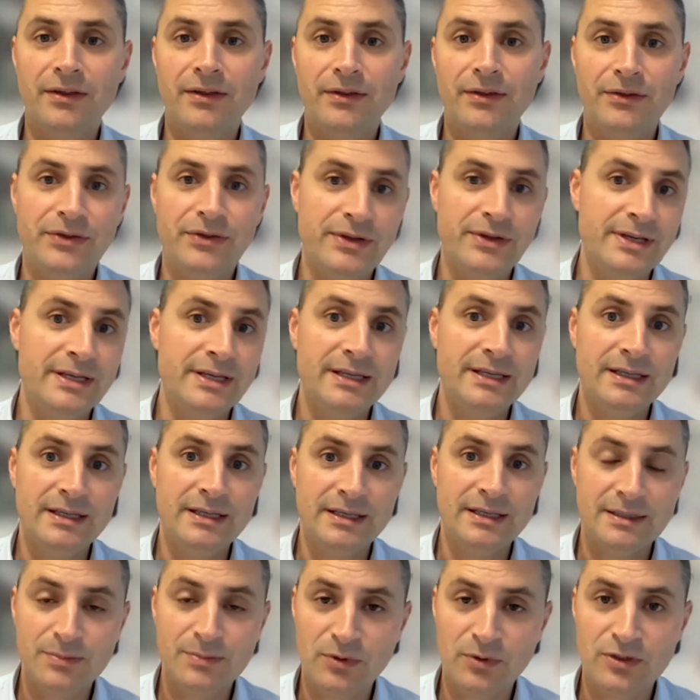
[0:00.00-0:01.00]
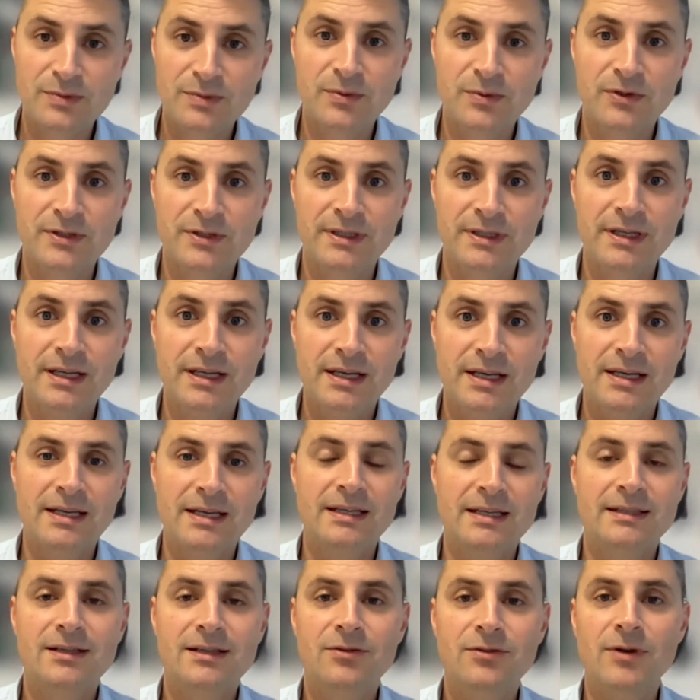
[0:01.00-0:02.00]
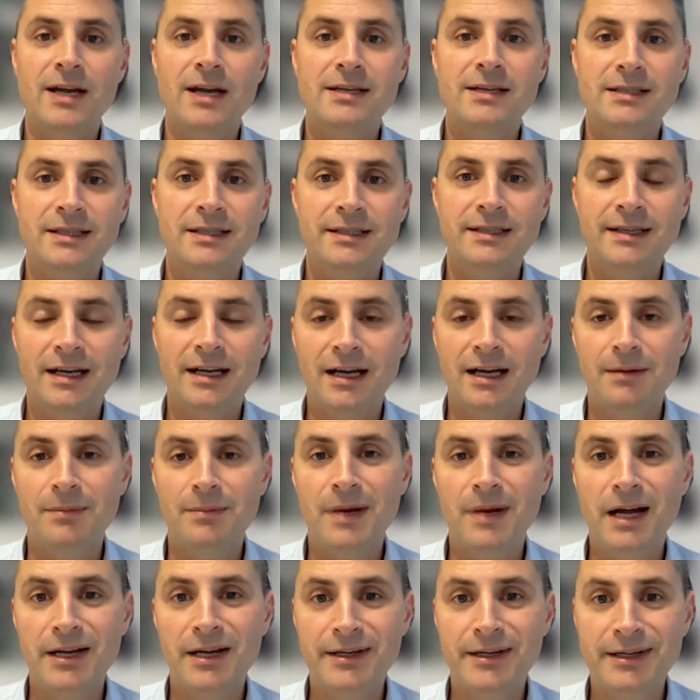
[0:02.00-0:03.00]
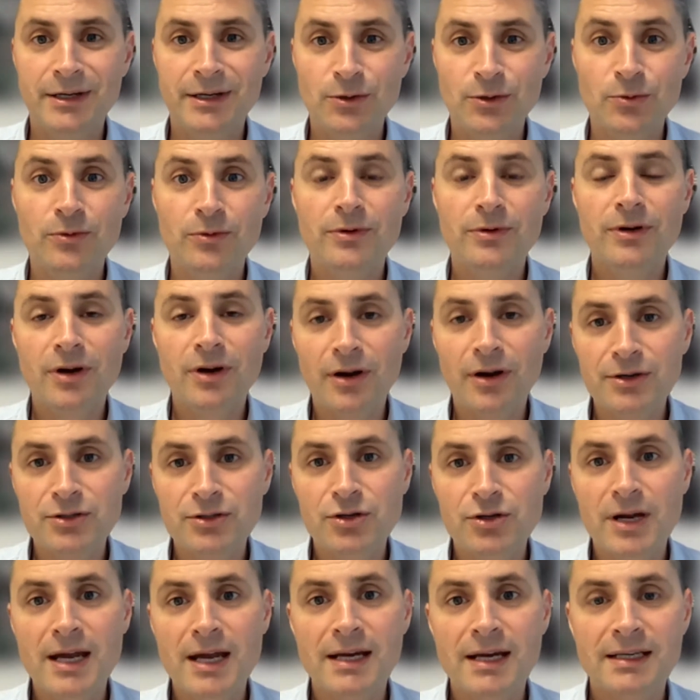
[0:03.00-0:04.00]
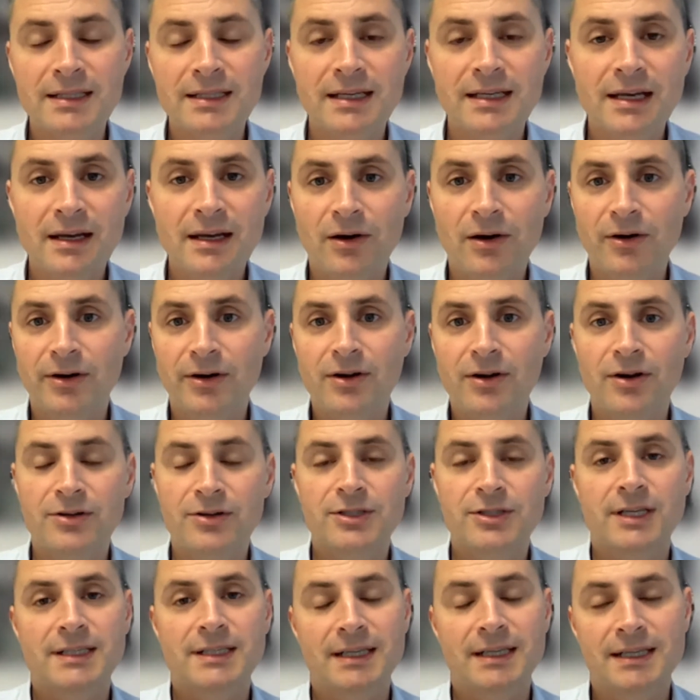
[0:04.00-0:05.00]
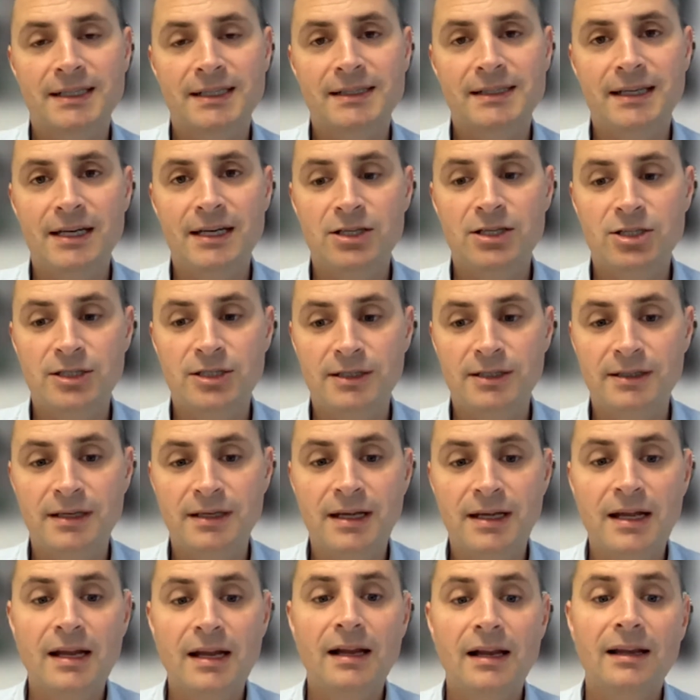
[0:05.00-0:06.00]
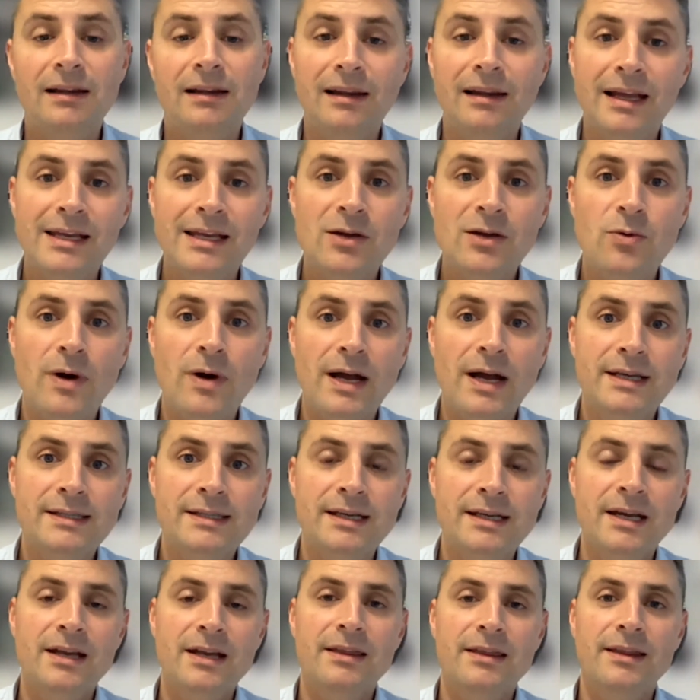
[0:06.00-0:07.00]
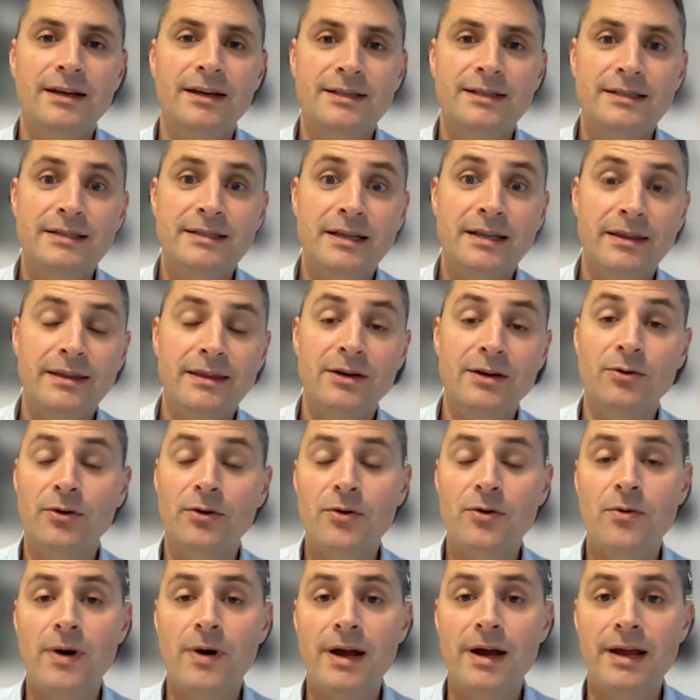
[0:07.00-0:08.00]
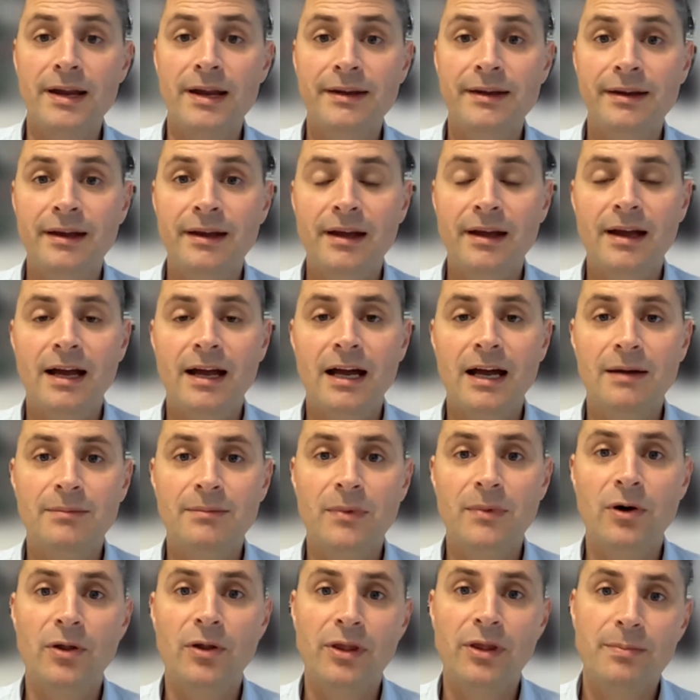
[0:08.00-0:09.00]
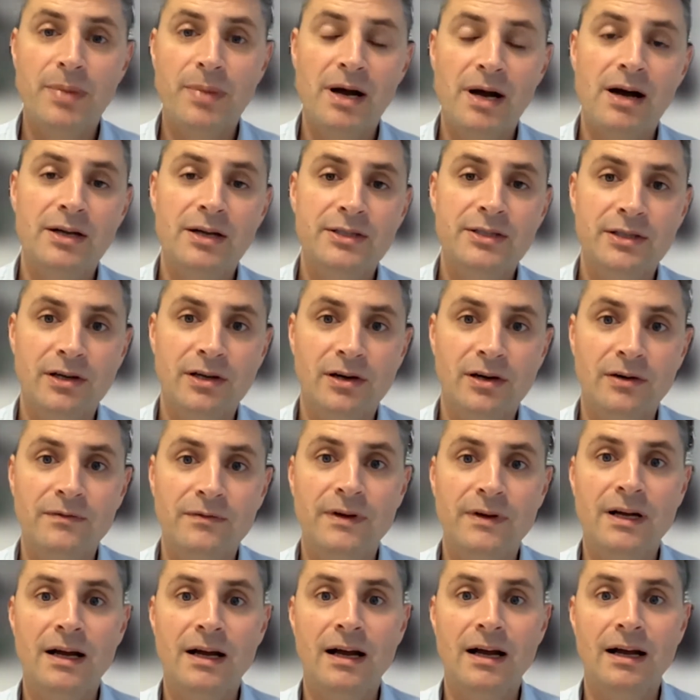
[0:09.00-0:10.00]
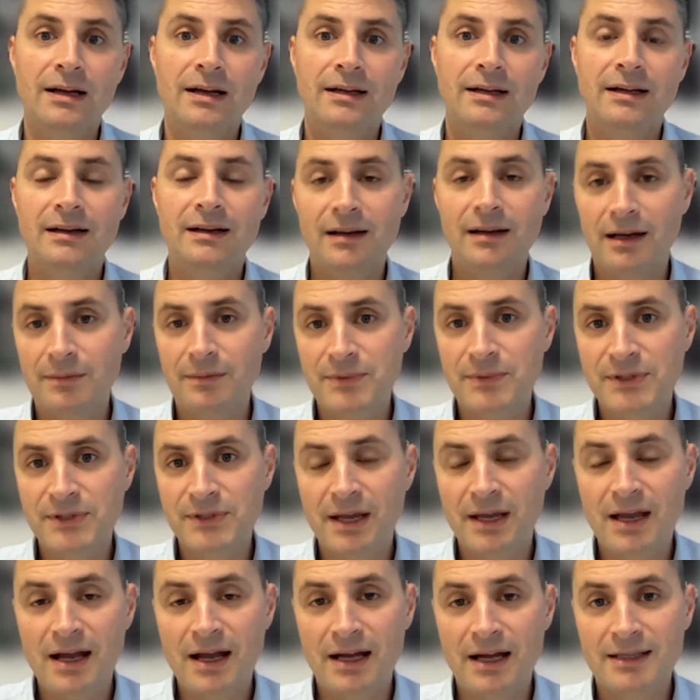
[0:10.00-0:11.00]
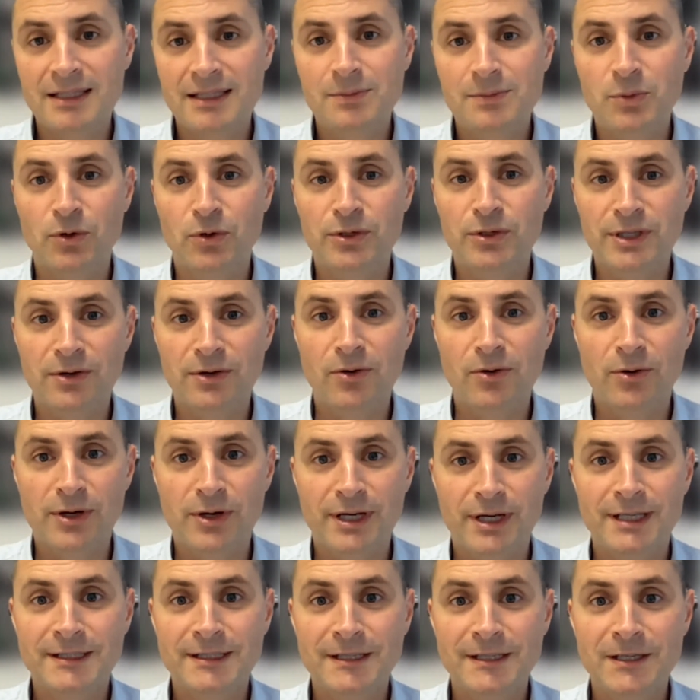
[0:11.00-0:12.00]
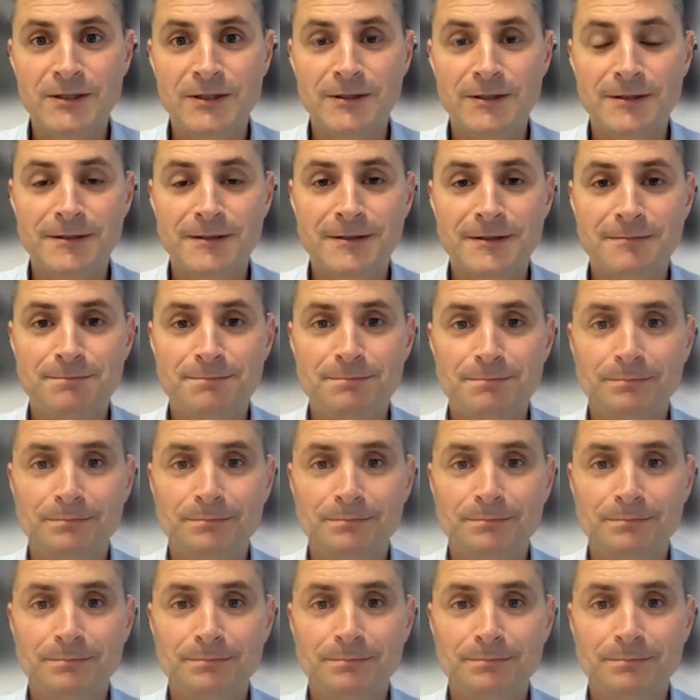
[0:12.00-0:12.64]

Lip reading: the sportsperson is granted a new contract or a contract extension. Likewise, there's nothing required on the part of clubs and sporting organisations.